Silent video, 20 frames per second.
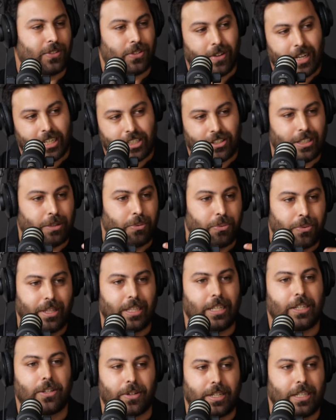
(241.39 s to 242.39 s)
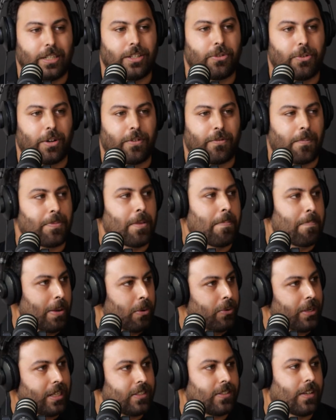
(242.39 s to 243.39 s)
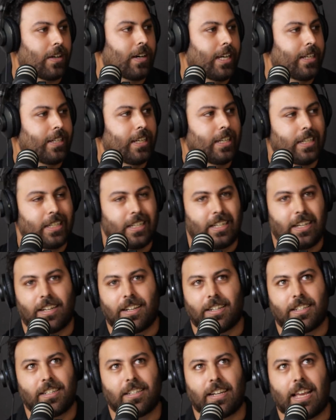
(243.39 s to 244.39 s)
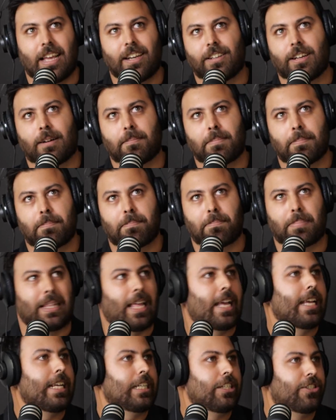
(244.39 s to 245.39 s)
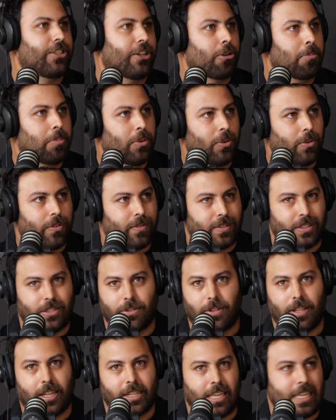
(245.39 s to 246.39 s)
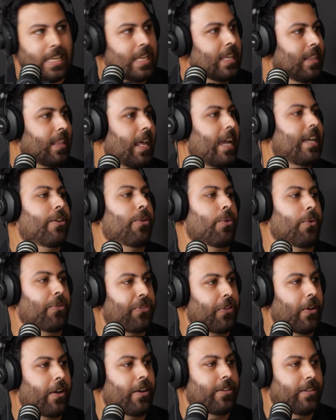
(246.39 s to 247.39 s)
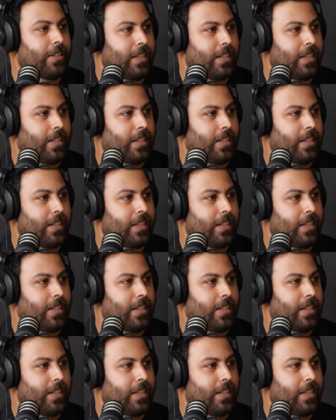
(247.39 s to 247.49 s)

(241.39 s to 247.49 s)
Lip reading: So I actually really got into it from the building side. And I didn't end up playing gel ball until like a year later or so.